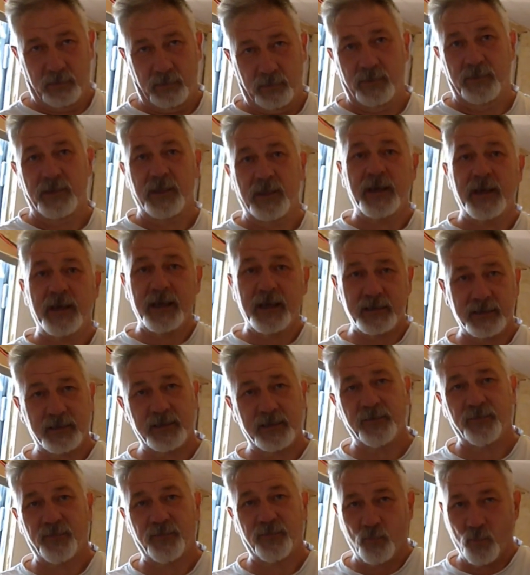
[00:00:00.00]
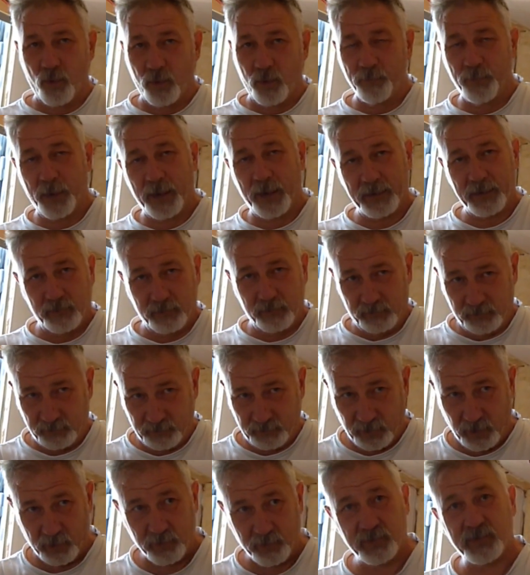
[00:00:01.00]
The negative from one panel
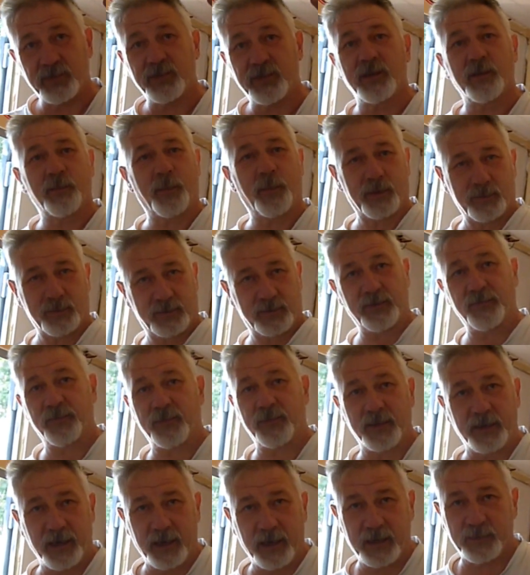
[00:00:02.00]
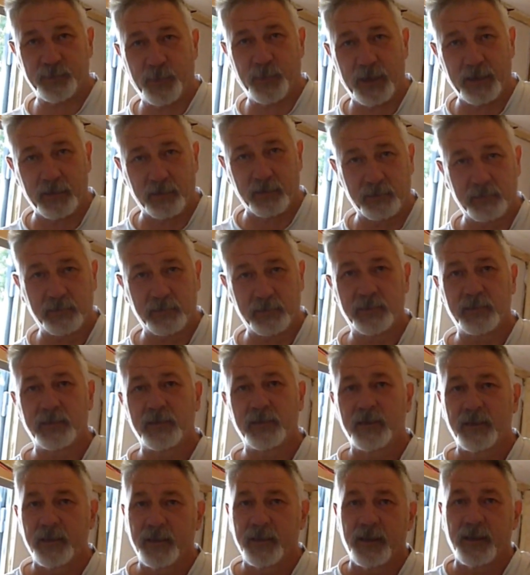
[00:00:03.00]
goes to the positive of the next panel,
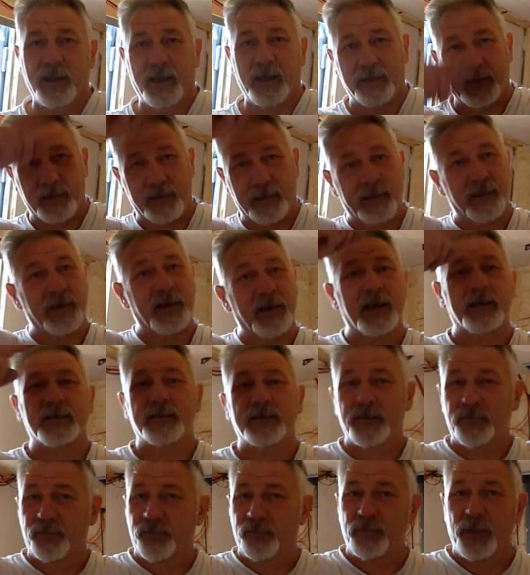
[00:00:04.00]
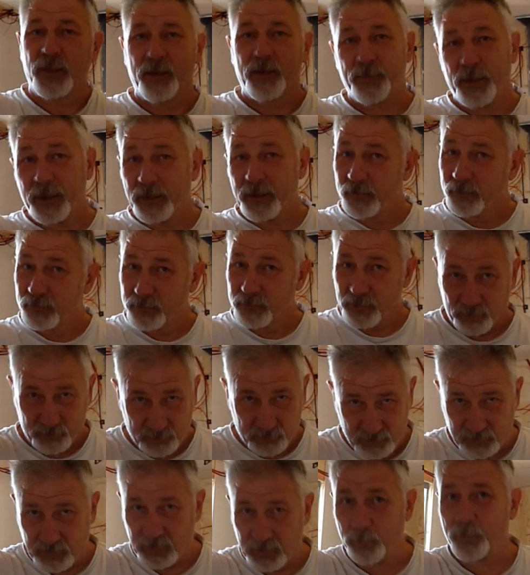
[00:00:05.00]
and then the negative from that panel goes
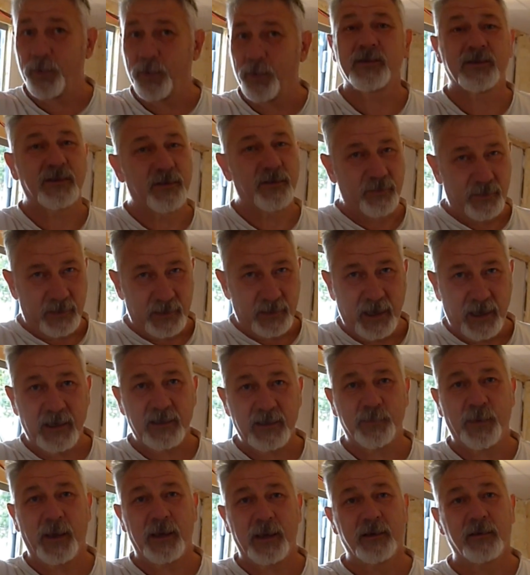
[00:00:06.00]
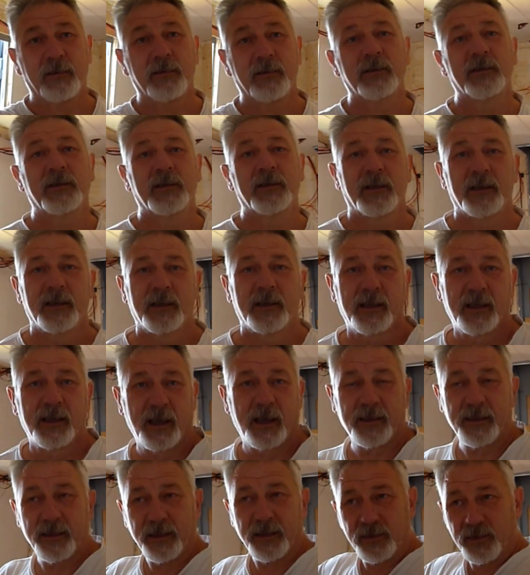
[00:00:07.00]
to the positive of the next panel,
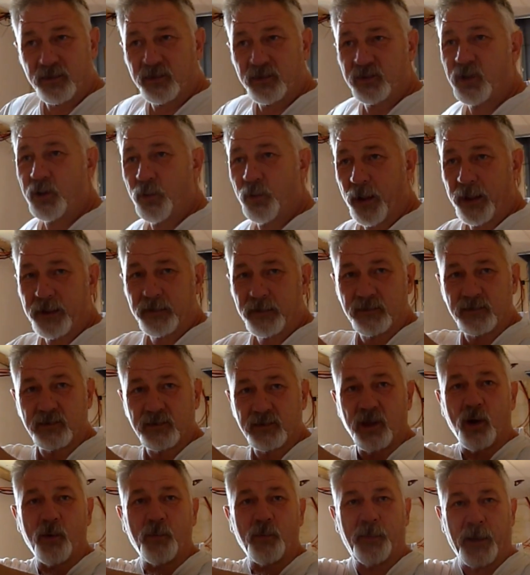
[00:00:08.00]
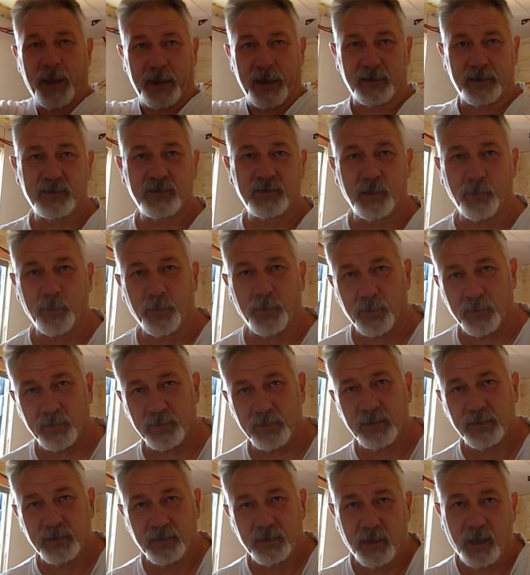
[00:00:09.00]
and then the two ends go back to the board
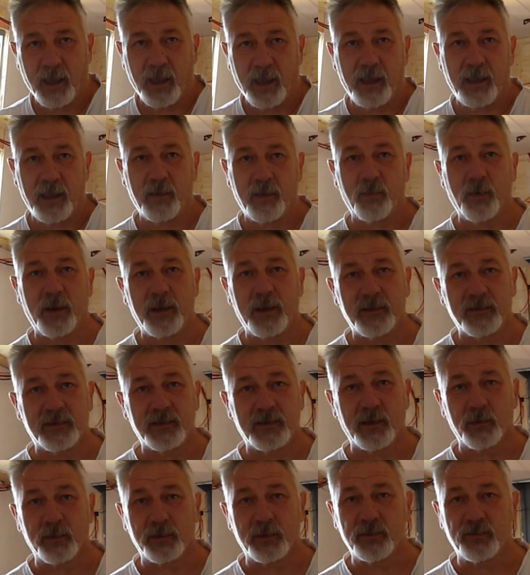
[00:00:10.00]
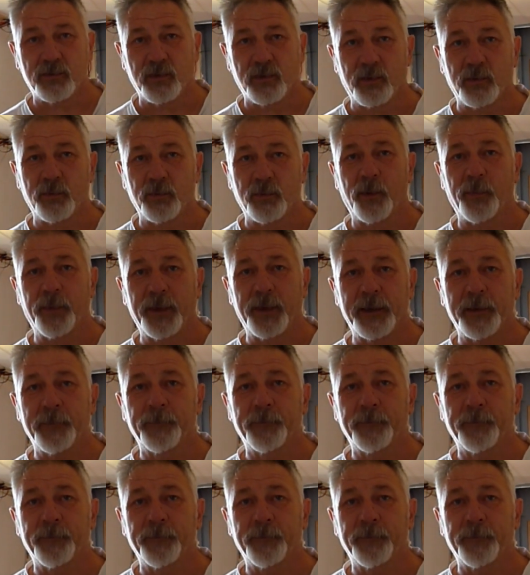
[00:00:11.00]
where the solar control will be.